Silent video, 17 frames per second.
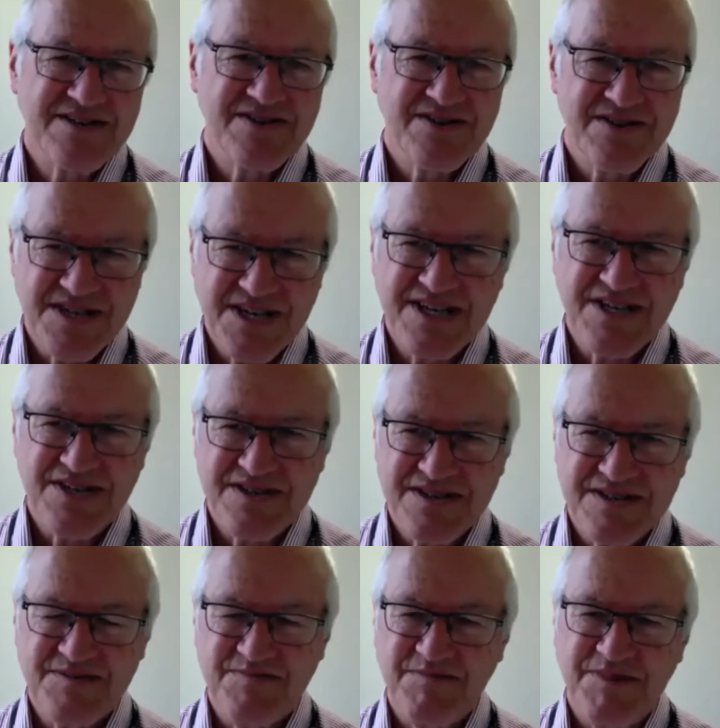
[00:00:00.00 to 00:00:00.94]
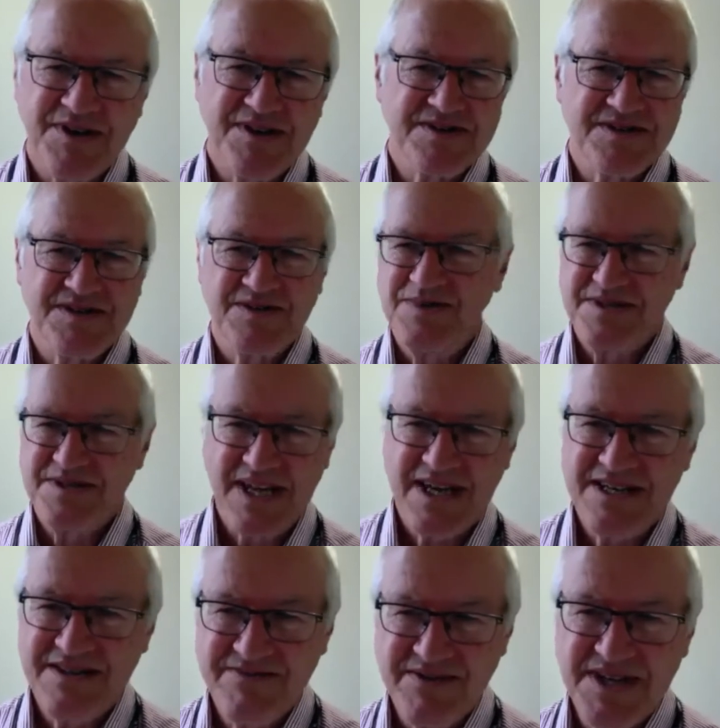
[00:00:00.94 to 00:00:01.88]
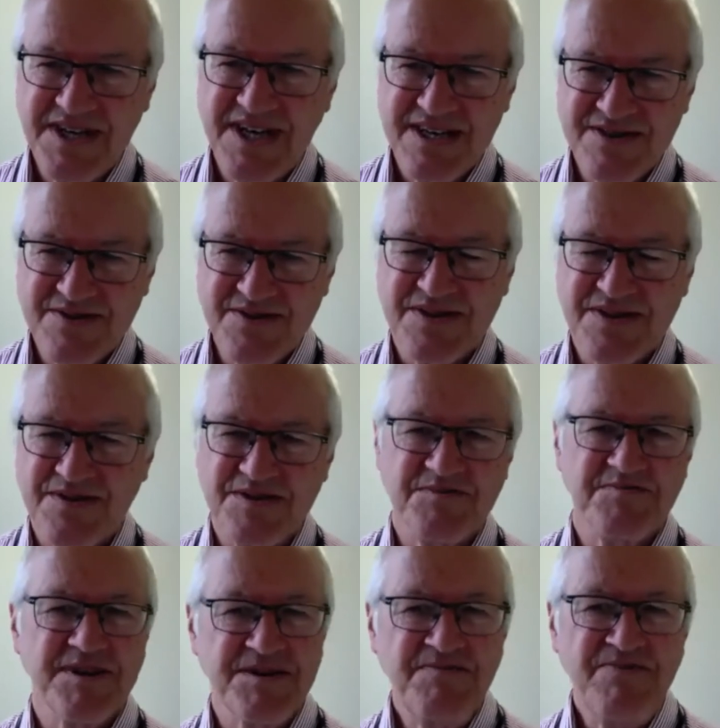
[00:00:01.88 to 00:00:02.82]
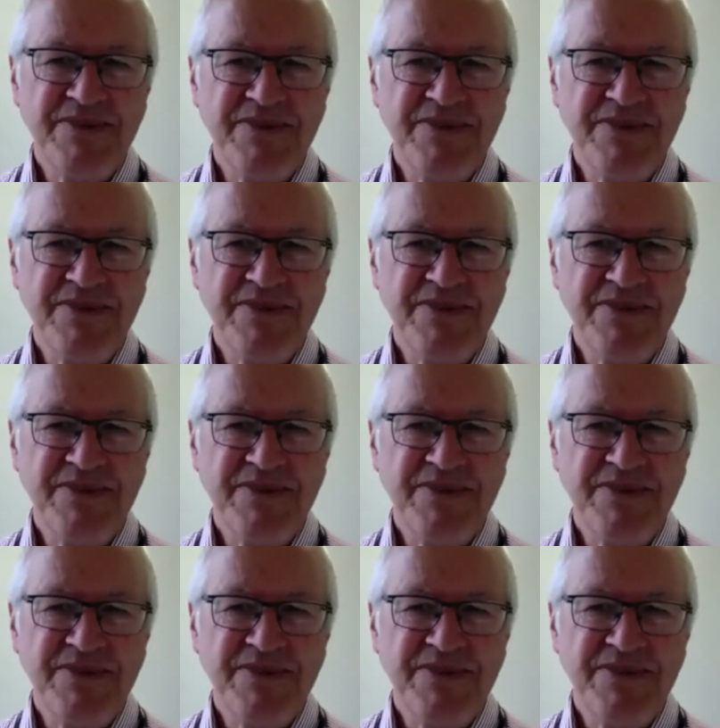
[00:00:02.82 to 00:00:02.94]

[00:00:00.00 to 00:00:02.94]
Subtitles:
Cretaceous because it was the end of the dinosaurs, but